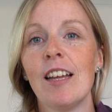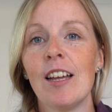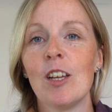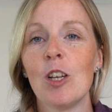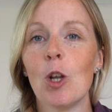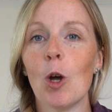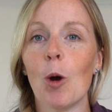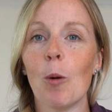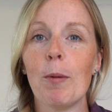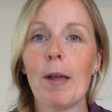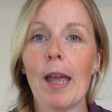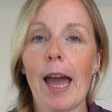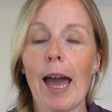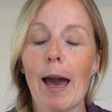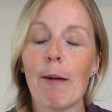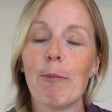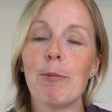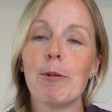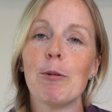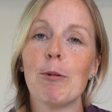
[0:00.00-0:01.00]
not be
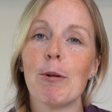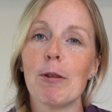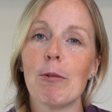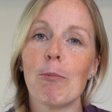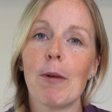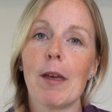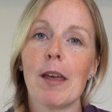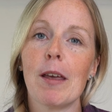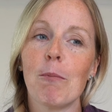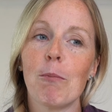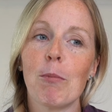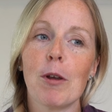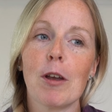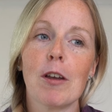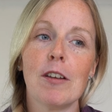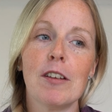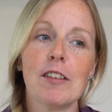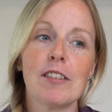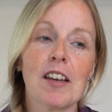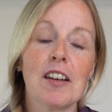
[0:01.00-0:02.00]
happy with me
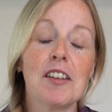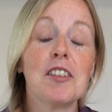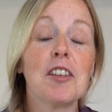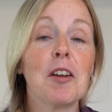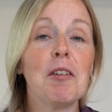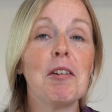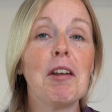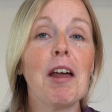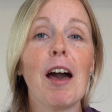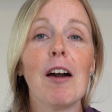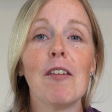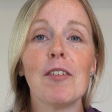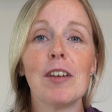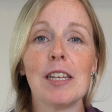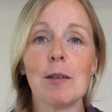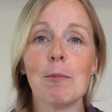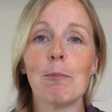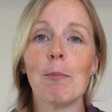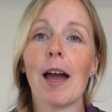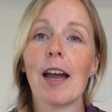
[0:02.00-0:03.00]
because I don't have
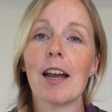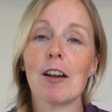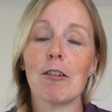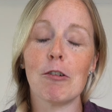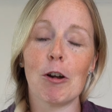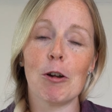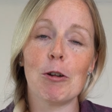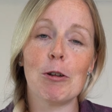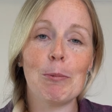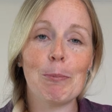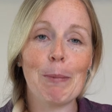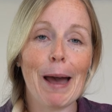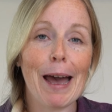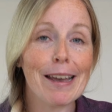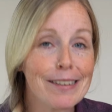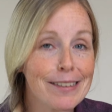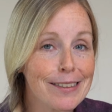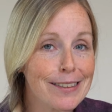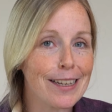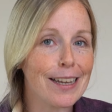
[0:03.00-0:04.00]
any macaroni
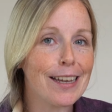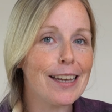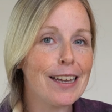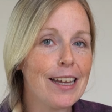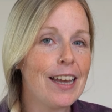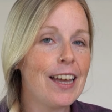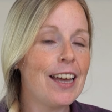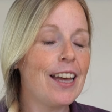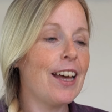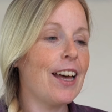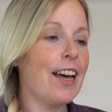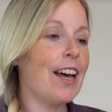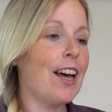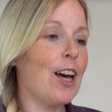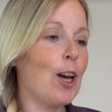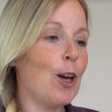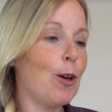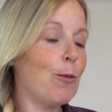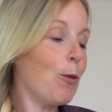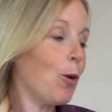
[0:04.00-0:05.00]
pasta.
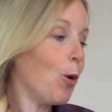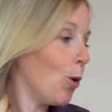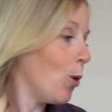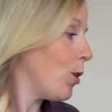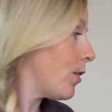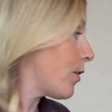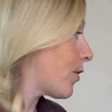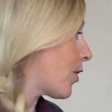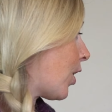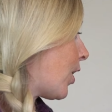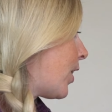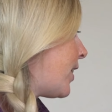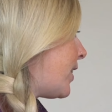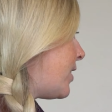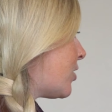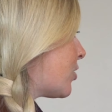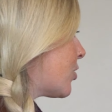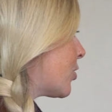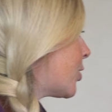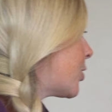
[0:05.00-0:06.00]
All I've got
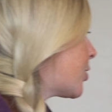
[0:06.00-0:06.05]
is your